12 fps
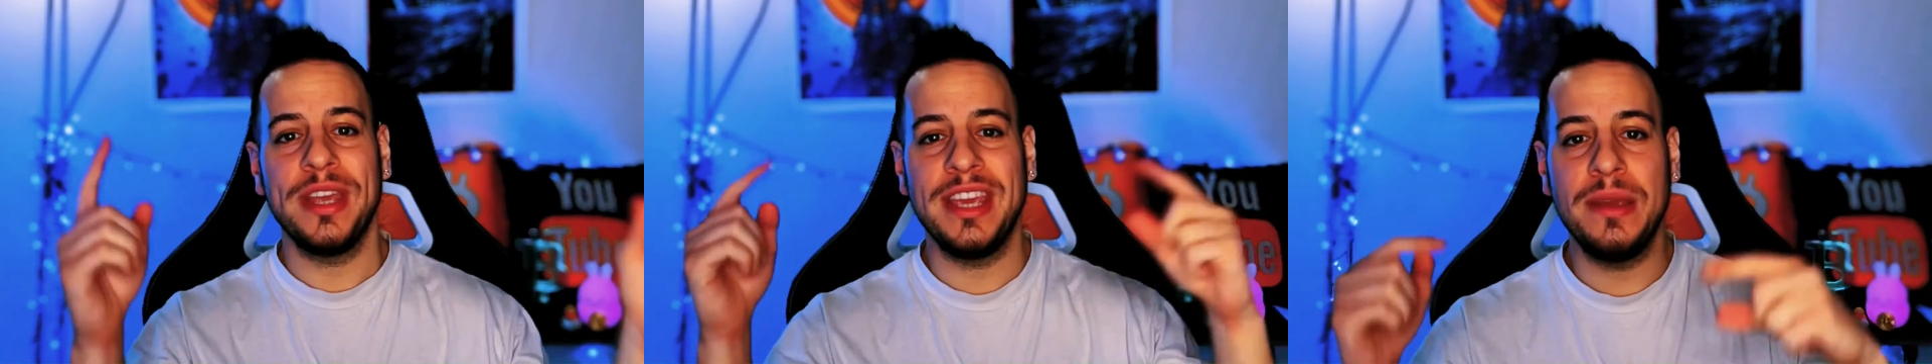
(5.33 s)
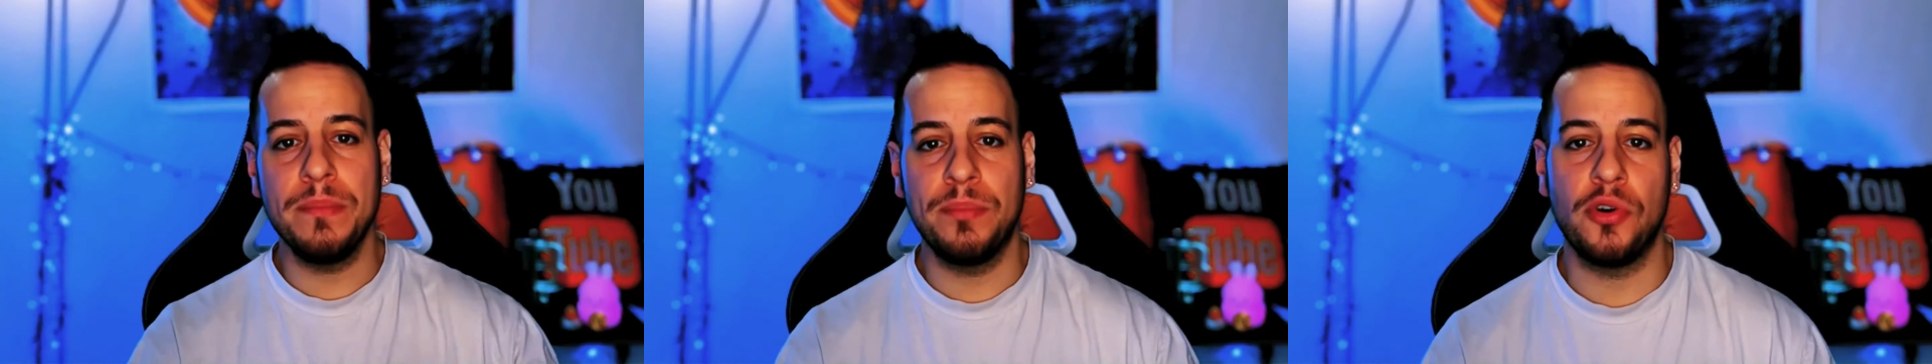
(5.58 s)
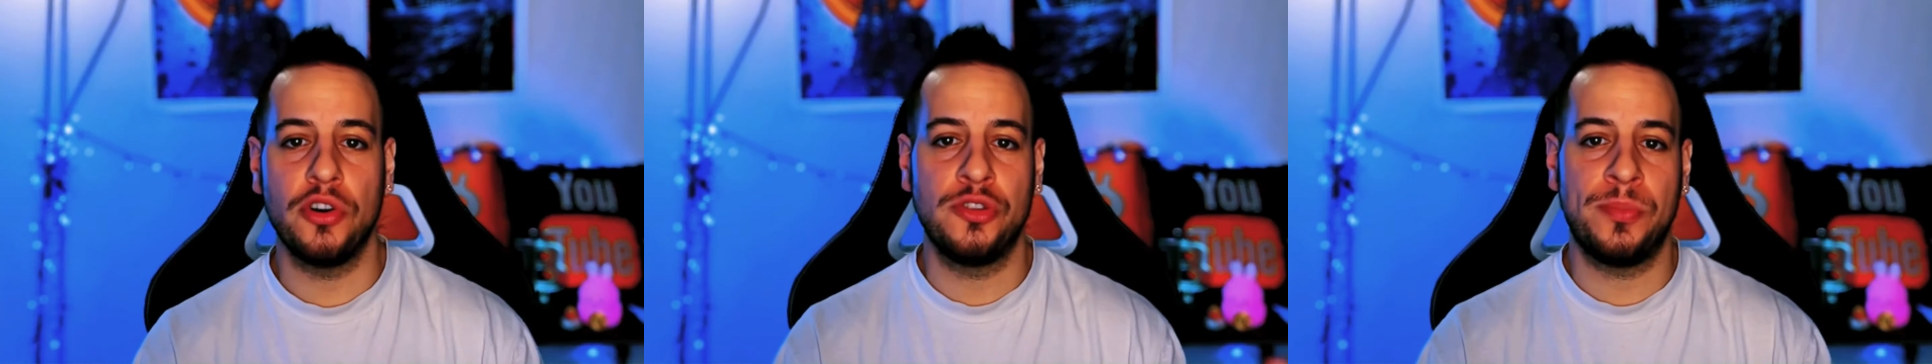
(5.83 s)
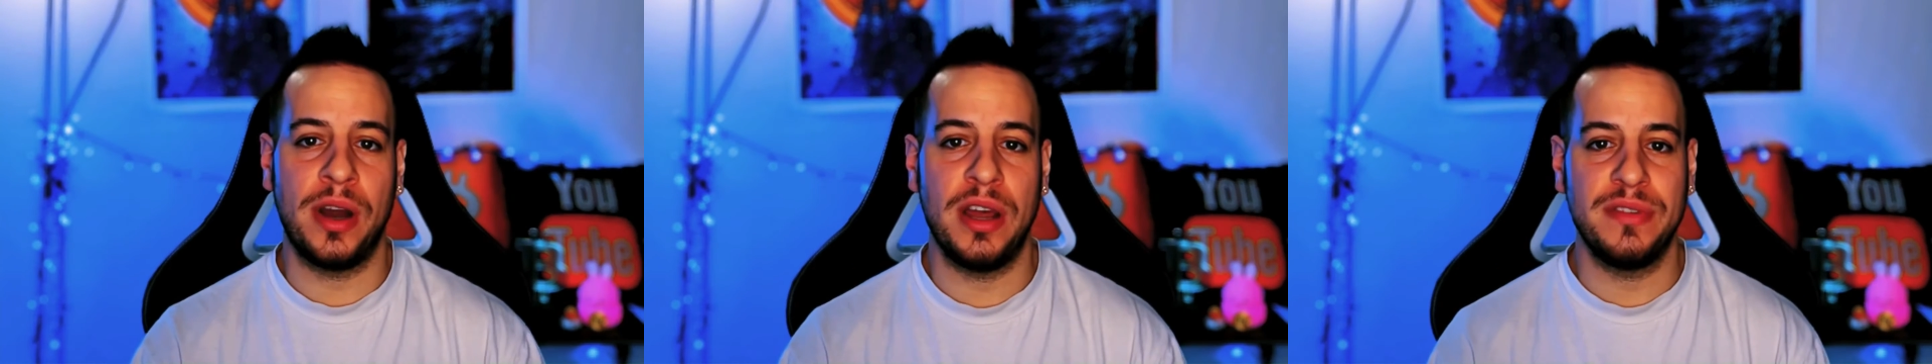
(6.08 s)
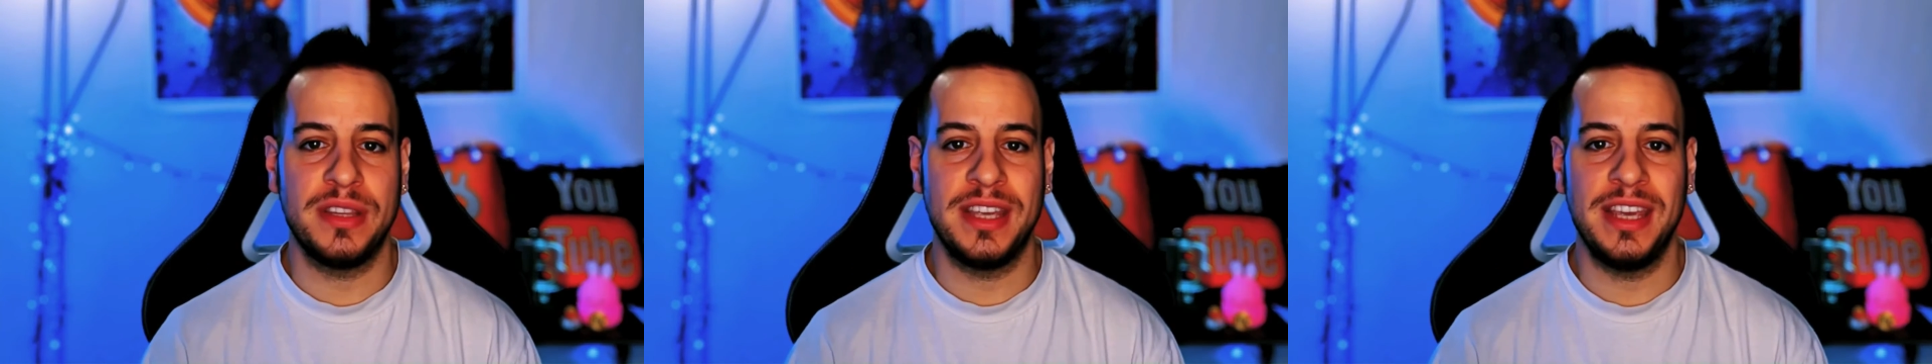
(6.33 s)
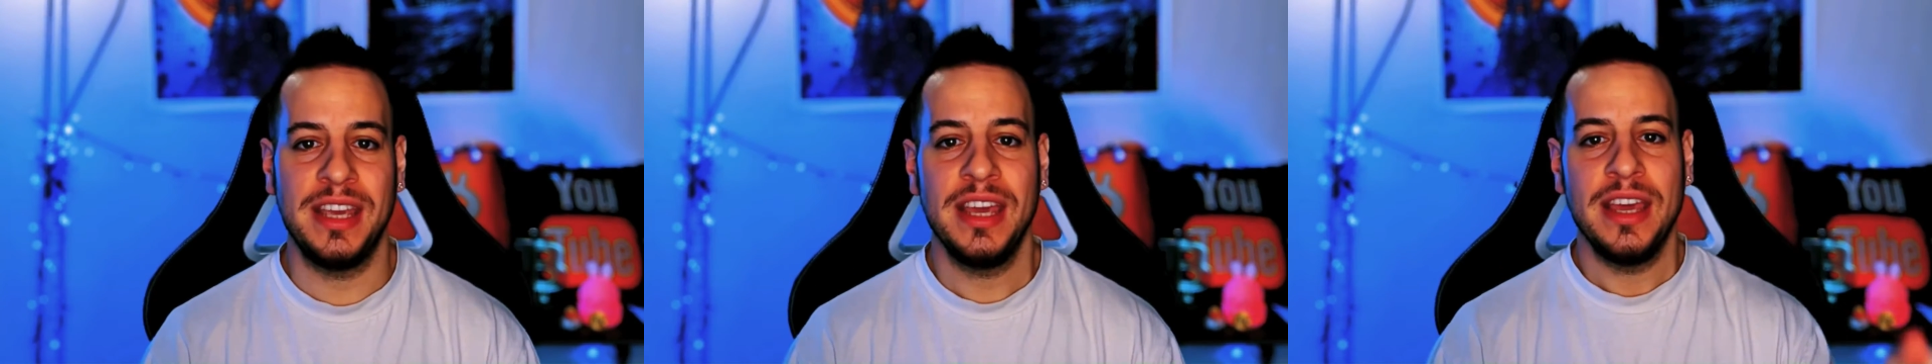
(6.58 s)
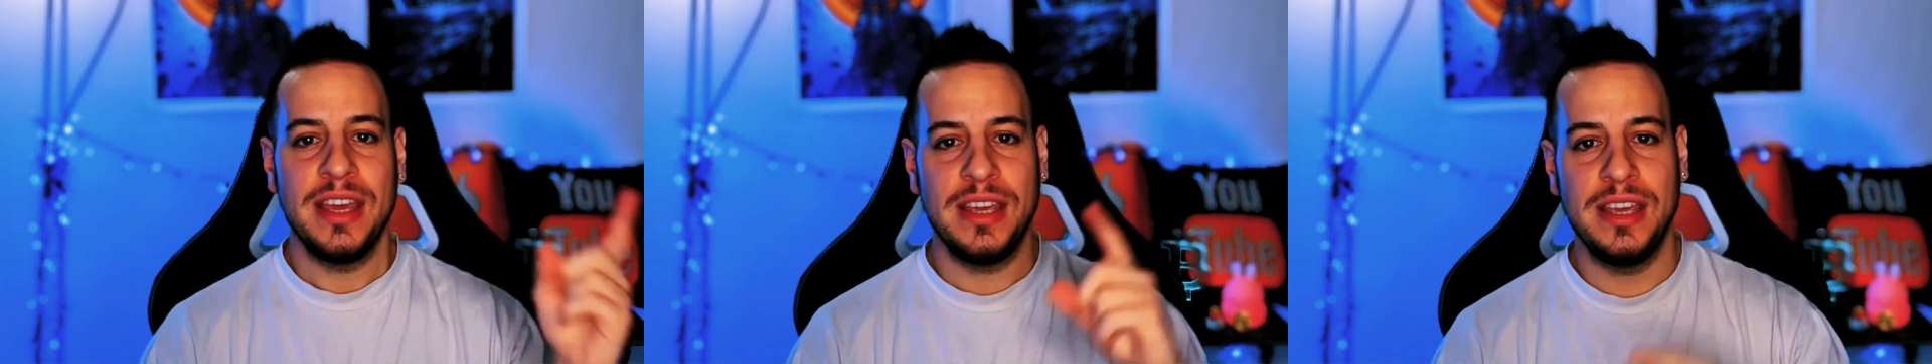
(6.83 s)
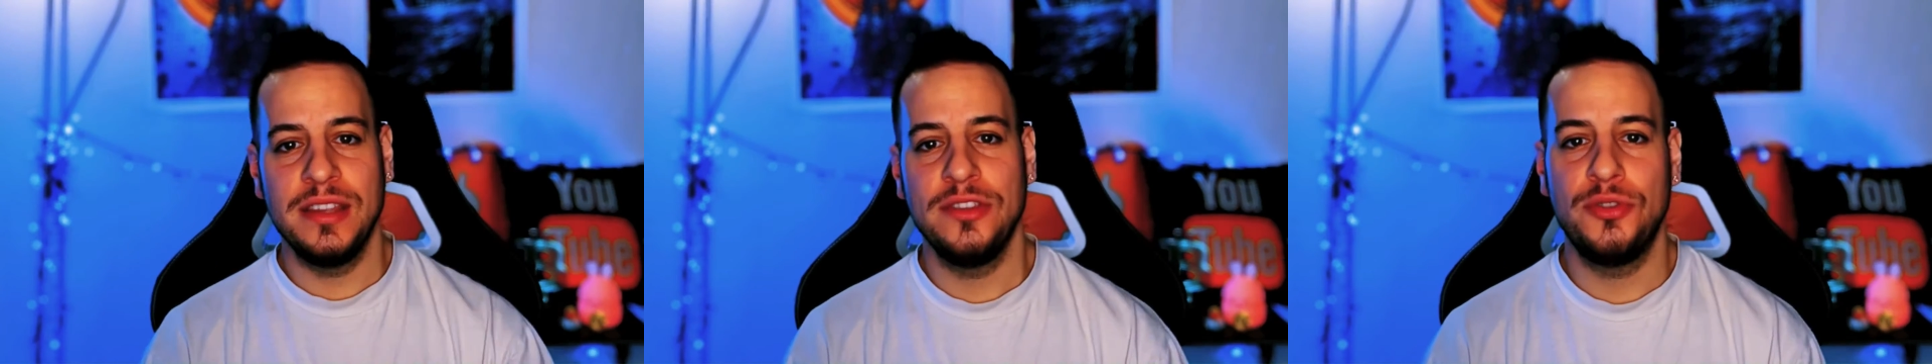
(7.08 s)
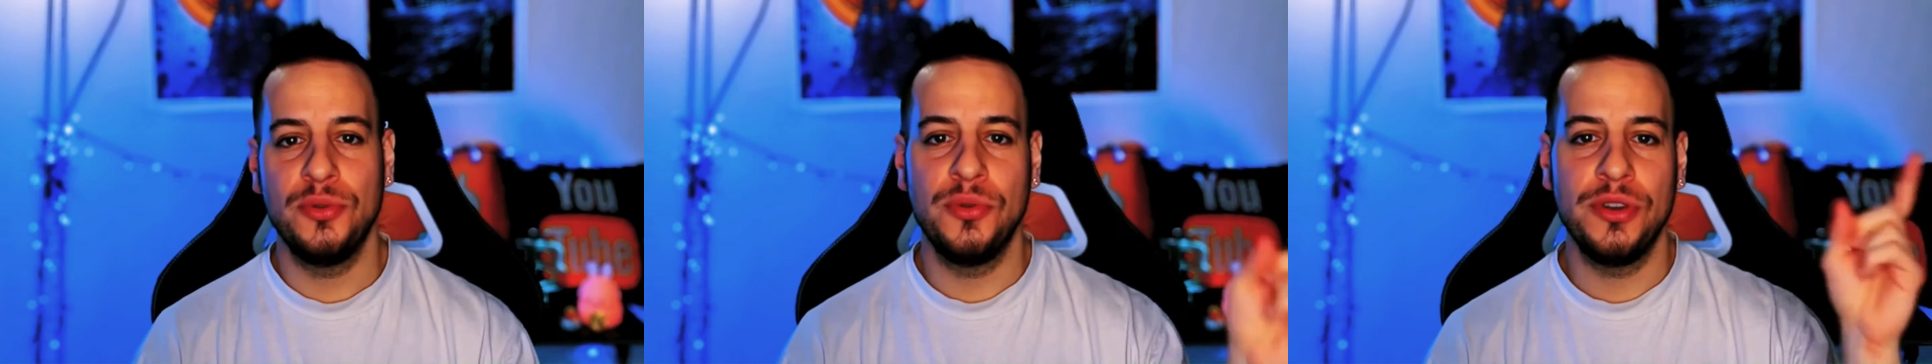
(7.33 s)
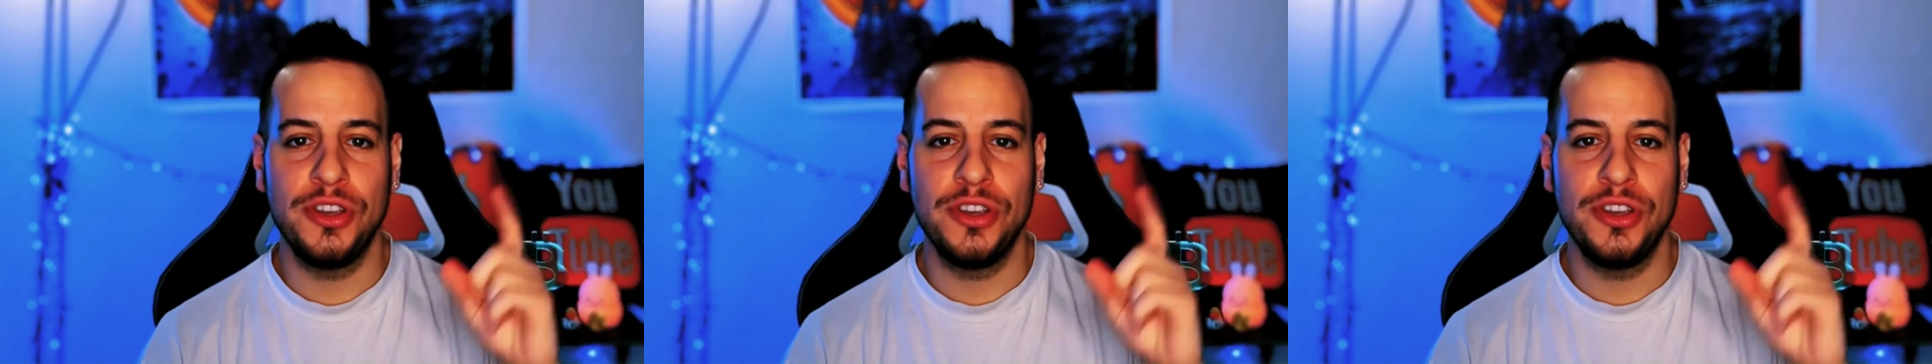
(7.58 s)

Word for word: import private key into